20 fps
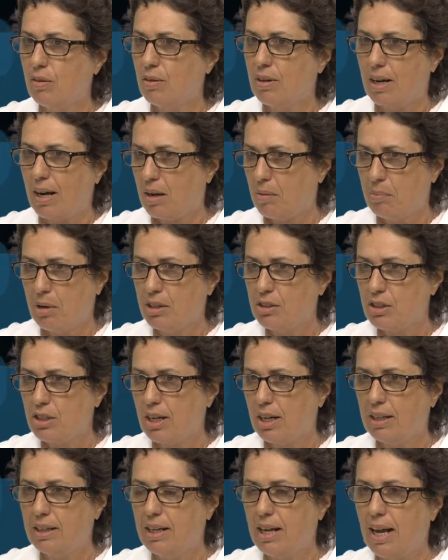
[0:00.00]
look like
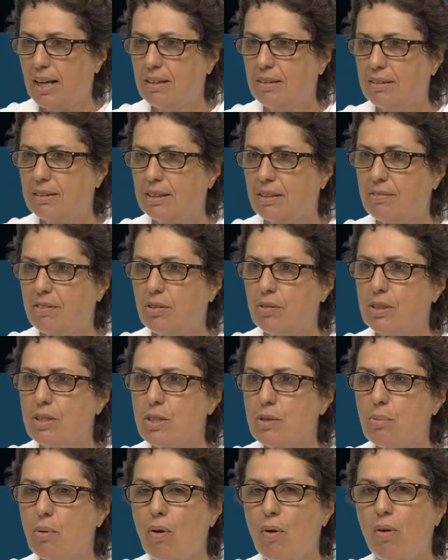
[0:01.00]
much. Like the adults are very
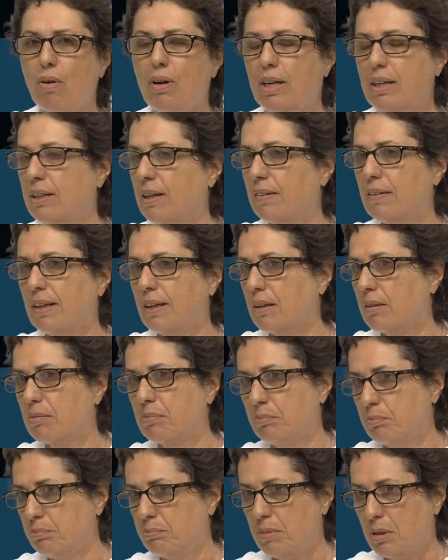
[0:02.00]
small, and I
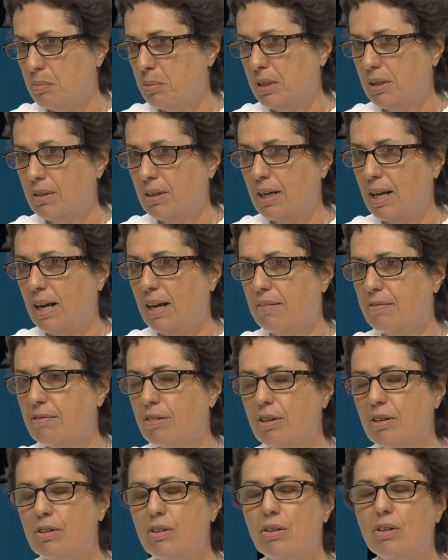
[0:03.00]
think maybe you're
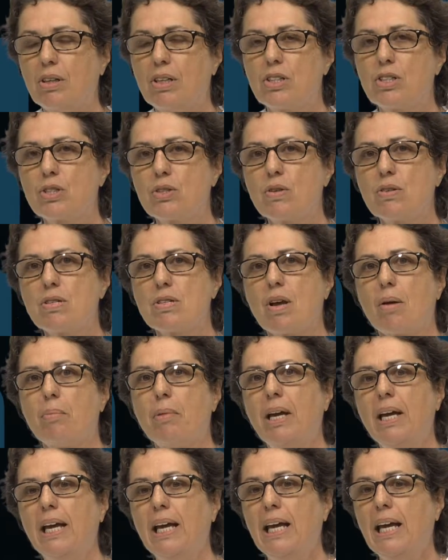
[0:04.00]
gonna show some.
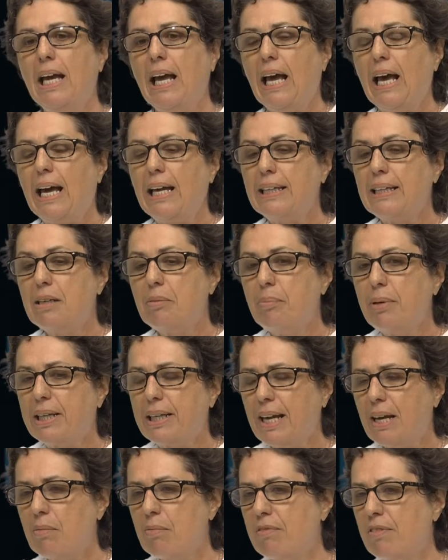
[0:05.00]
And it
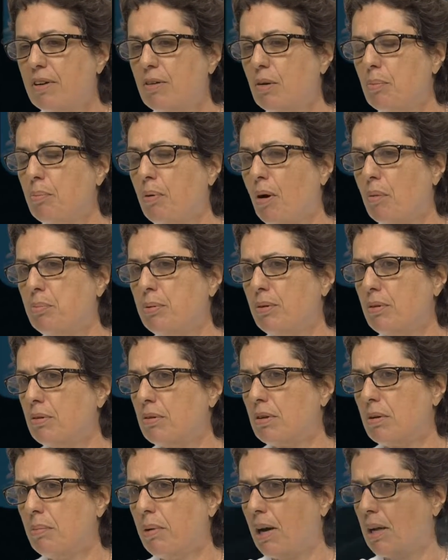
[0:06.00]
became very
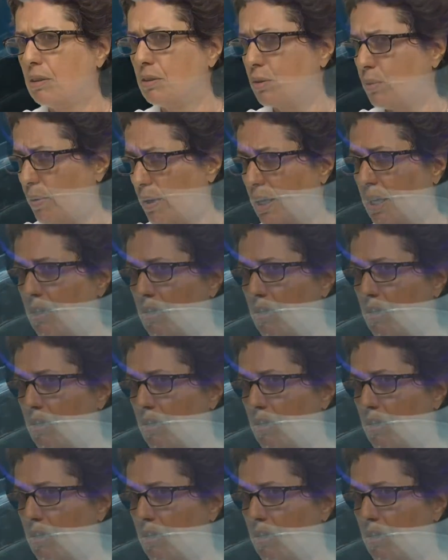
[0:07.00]
popular about 20